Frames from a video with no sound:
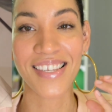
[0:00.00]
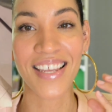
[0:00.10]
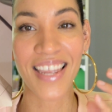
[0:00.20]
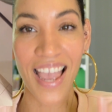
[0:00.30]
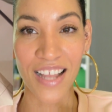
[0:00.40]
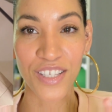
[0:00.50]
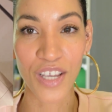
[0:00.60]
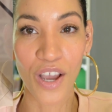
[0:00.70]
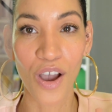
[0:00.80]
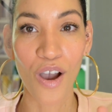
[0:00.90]
to get
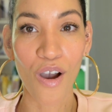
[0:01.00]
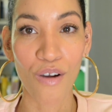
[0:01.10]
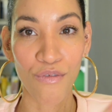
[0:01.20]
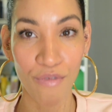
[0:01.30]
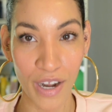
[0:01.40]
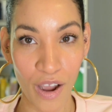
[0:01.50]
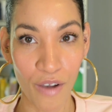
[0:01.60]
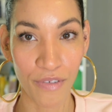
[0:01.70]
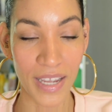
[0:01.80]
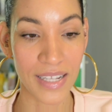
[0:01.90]
rid
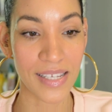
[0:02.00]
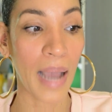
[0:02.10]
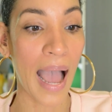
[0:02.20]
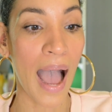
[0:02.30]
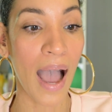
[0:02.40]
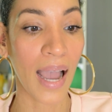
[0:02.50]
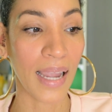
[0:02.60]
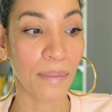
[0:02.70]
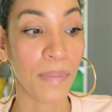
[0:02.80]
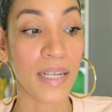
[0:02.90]
of it.
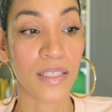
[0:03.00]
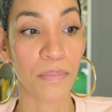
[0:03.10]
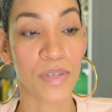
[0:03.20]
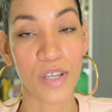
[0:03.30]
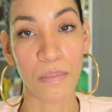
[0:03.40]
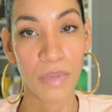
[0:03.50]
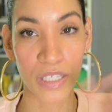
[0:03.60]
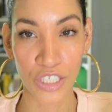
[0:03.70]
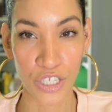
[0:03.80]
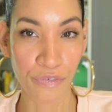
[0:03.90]
I picked up some
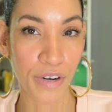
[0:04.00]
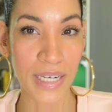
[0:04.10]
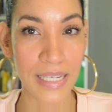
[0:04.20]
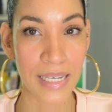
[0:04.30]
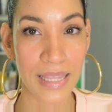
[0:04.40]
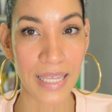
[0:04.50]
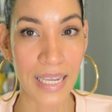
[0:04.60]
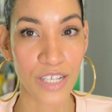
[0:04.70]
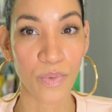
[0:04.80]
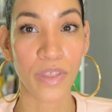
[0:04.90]
different
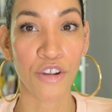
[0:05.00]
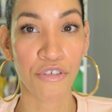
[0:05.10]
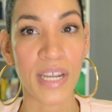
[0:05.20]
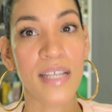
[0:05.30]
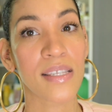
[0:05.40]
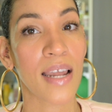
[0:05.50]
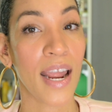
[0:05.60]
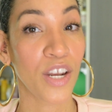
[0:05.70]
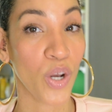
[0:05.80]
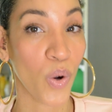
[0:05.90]
things with ingredients that
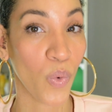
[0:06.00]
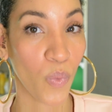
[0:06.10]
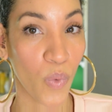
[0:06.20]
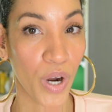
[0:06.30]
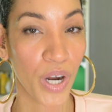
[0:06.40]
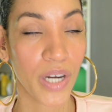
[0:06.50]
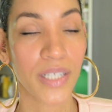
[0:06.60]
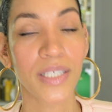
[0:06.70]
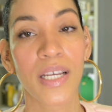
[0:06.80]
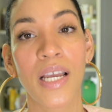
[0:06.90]
I know
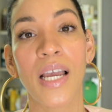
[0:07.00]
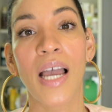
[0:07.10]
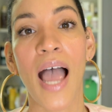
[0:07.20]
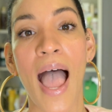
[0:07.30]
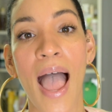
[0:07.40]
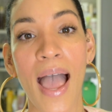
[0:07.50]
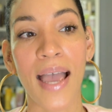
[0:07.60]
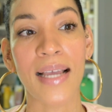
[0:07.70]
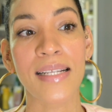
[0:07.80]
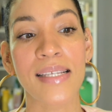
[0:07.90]
worked,
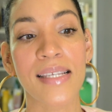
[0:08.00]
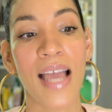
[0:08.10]
and